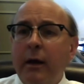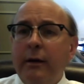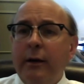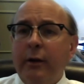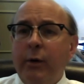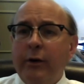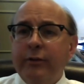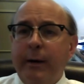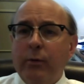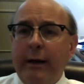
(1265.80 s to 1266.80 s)
Another question
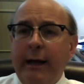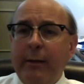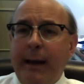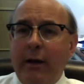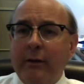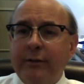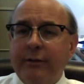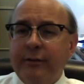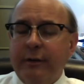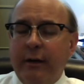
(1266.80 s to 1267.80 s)
about running out of
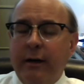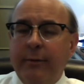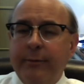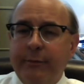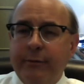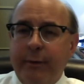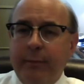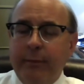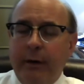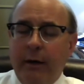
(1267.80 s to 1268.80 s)
ballots
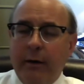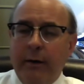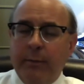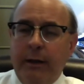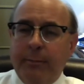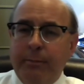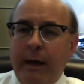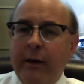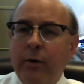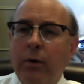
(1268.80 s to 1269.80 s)
from Emily up in
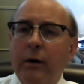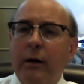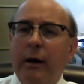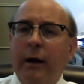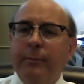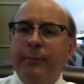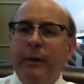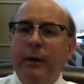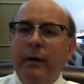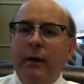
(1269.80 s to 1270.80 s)
Bangor.
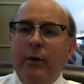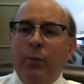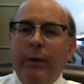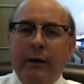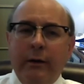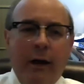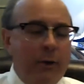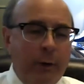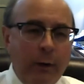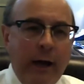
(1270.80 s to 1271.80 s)
We're not
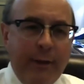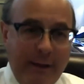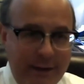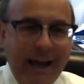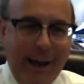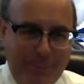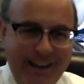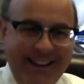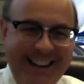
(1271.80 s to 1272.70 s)
going to allow that to happen.